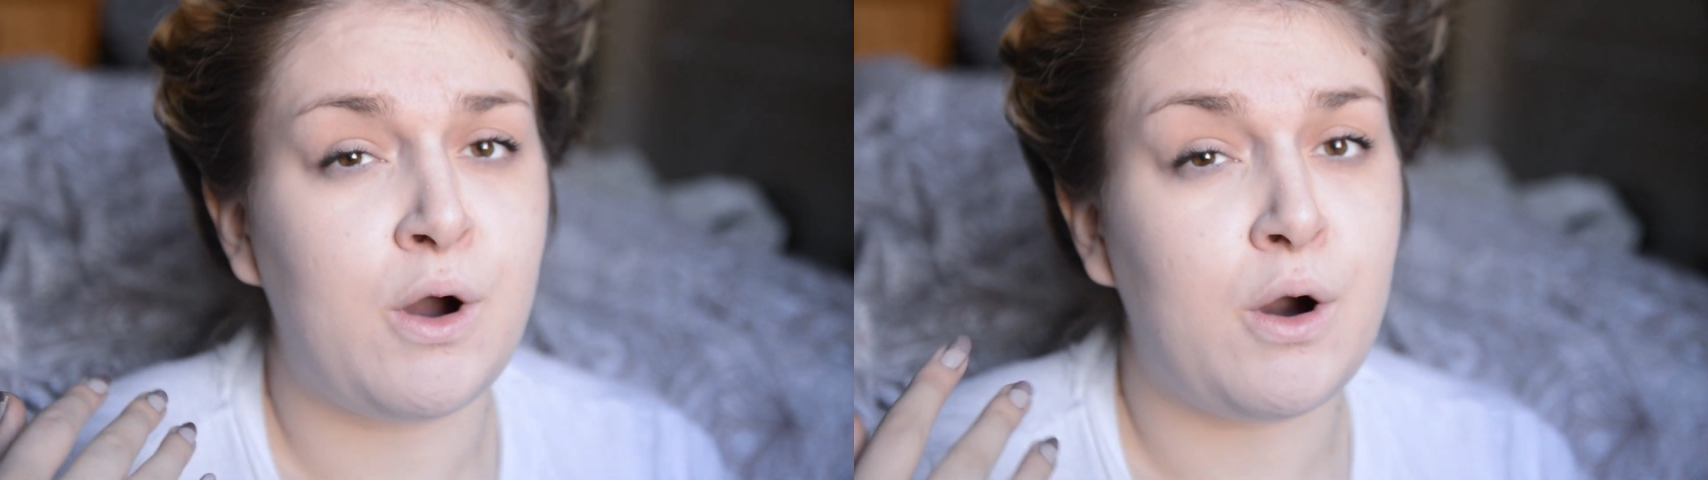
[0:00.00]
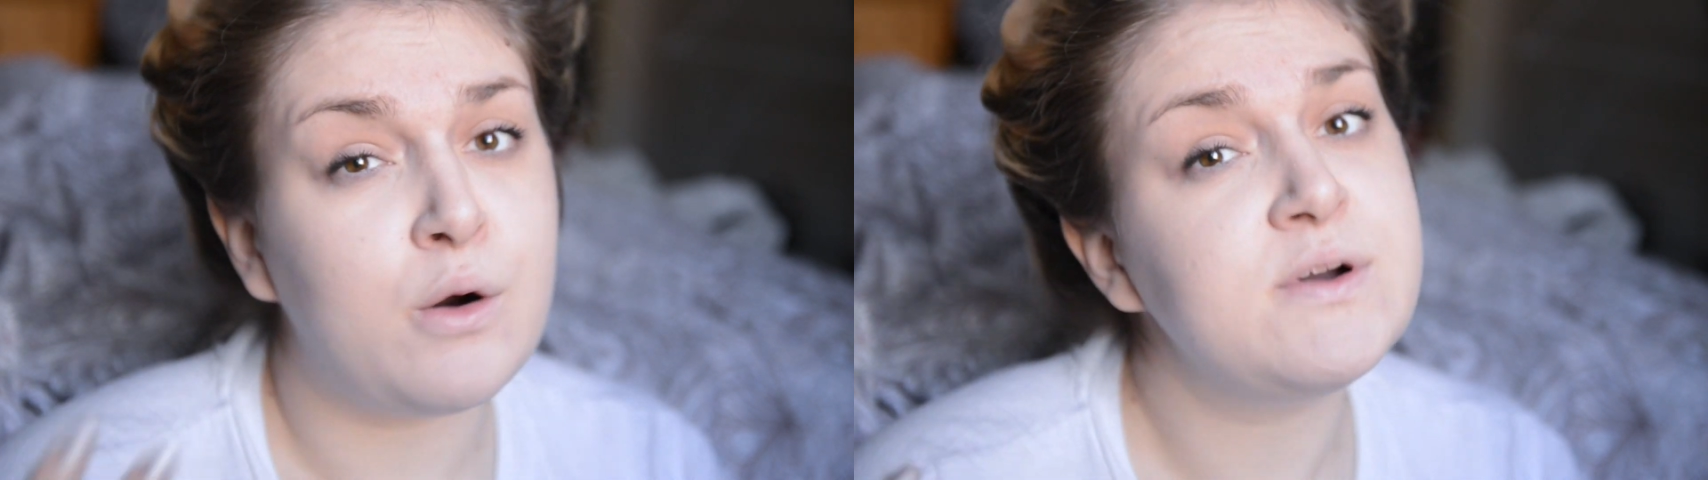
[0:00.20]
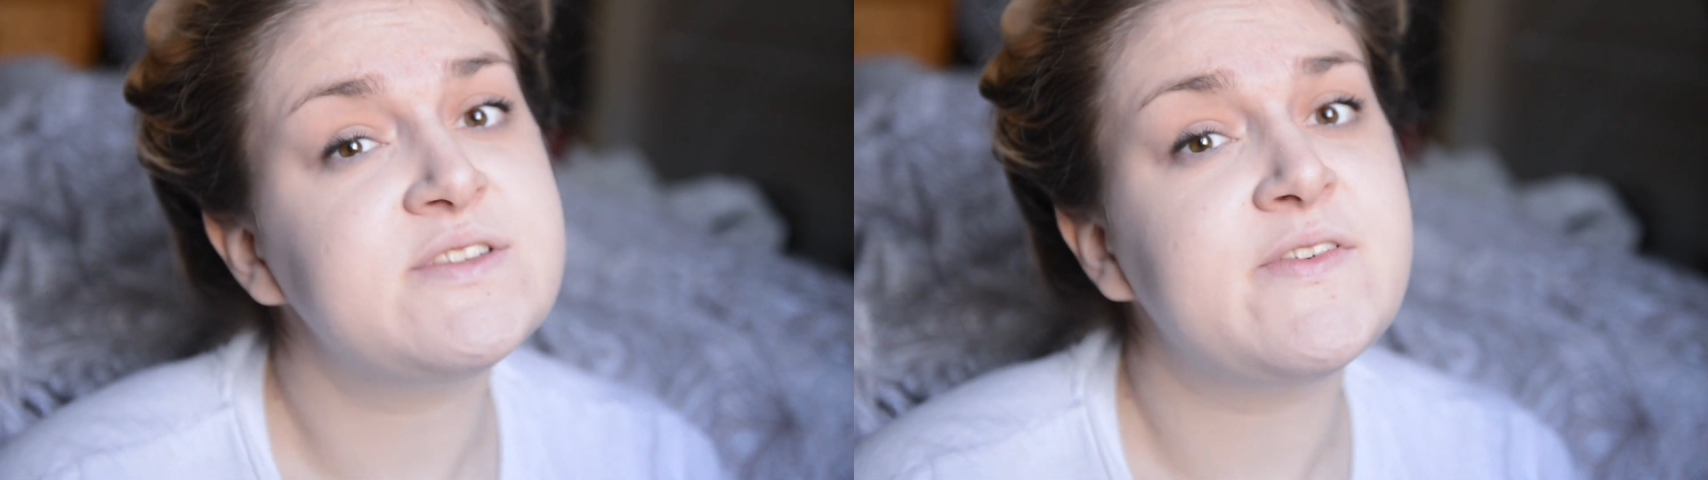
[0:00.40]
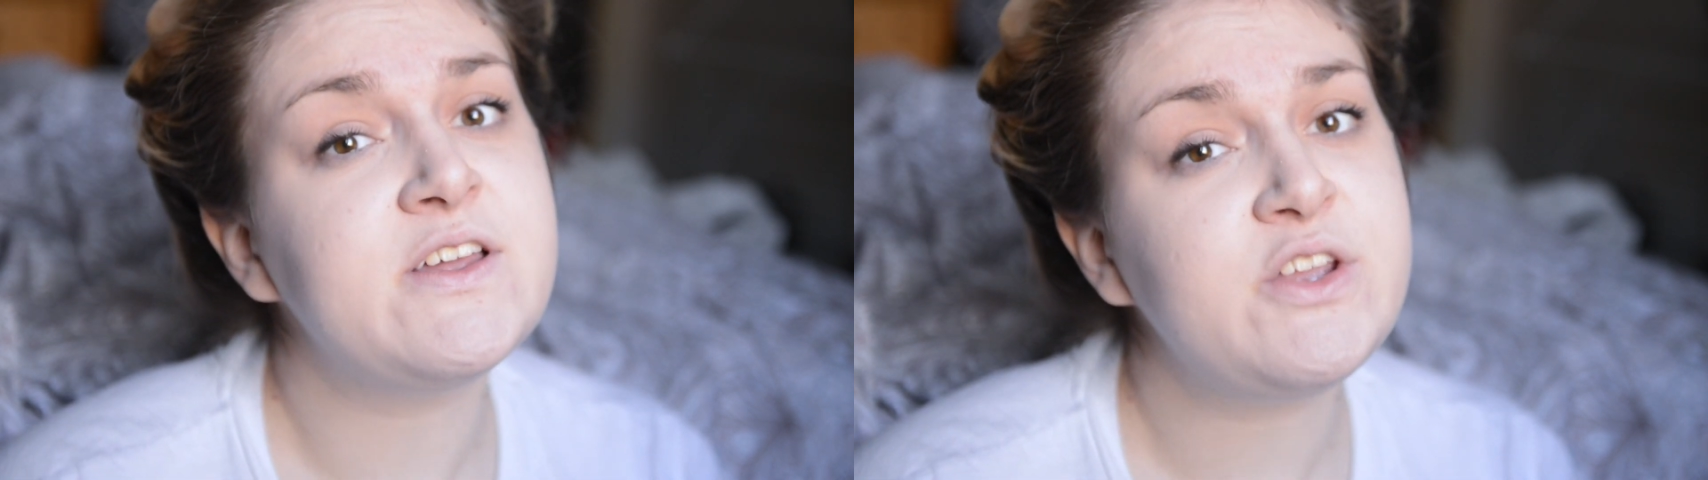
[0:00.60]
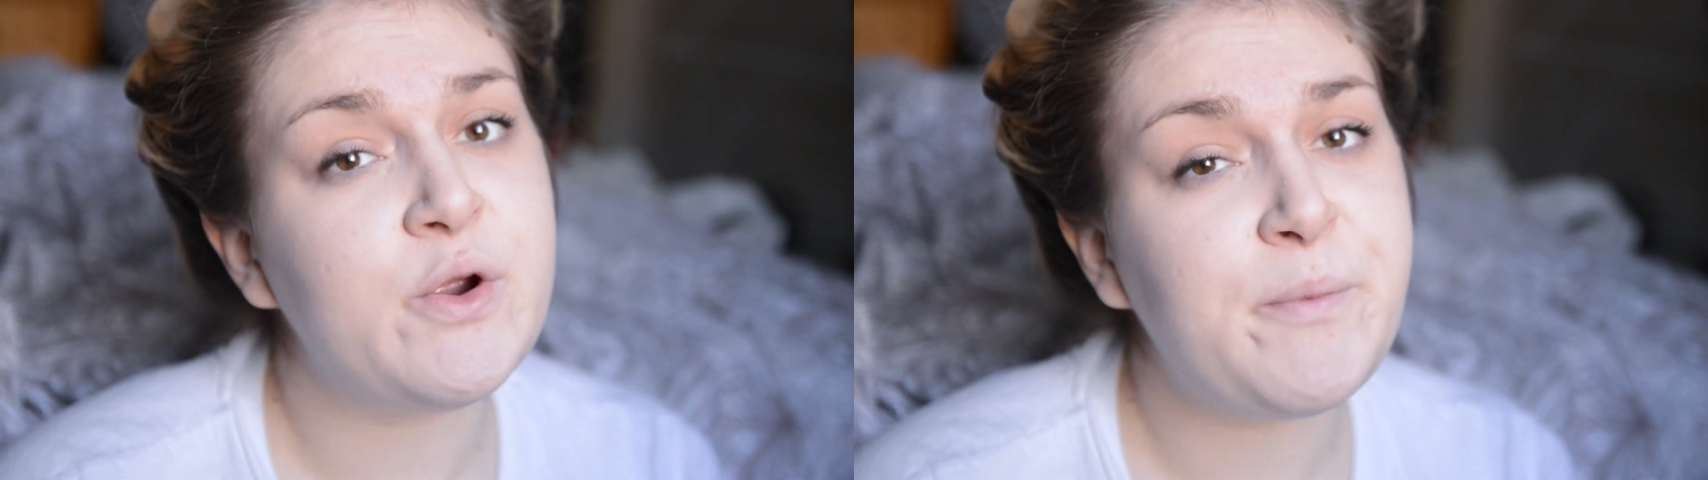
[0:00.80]
always fill
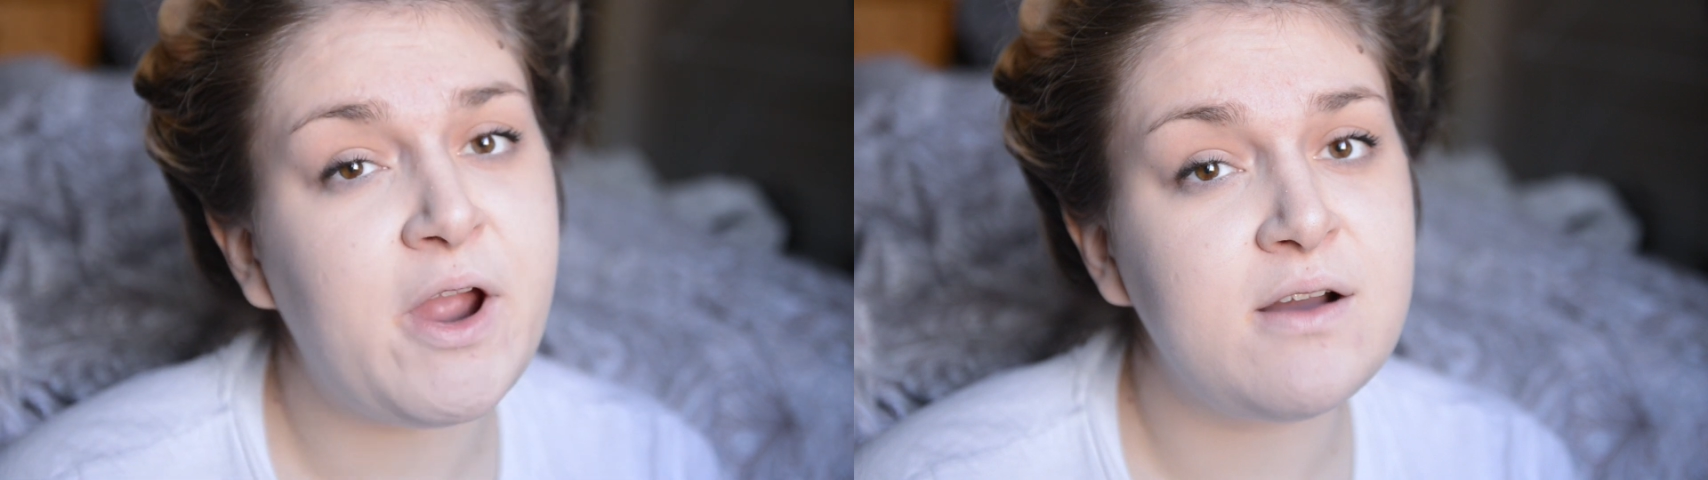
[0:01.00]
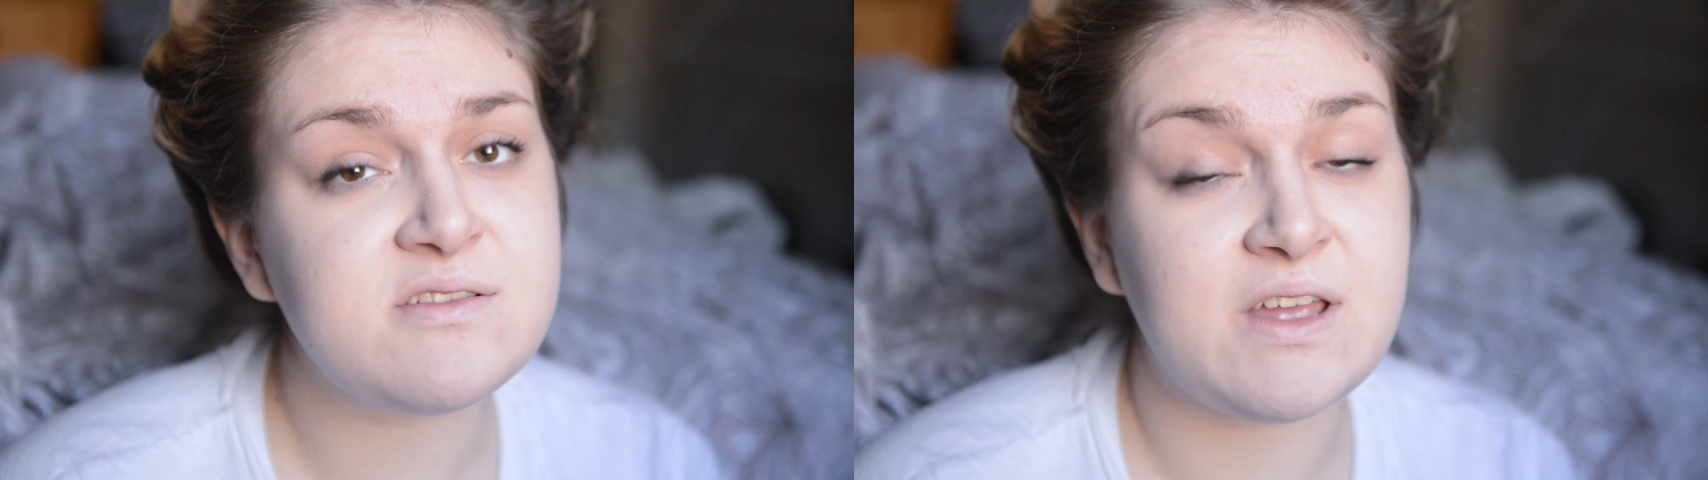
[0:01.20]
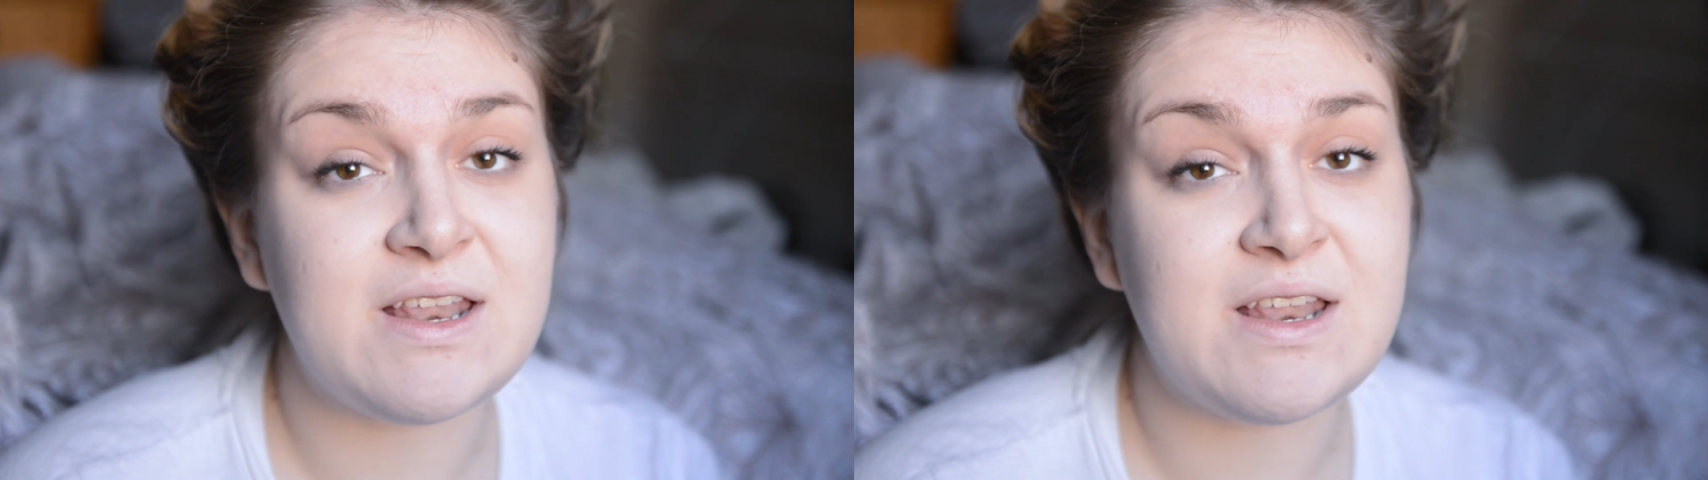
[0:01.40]
in your brows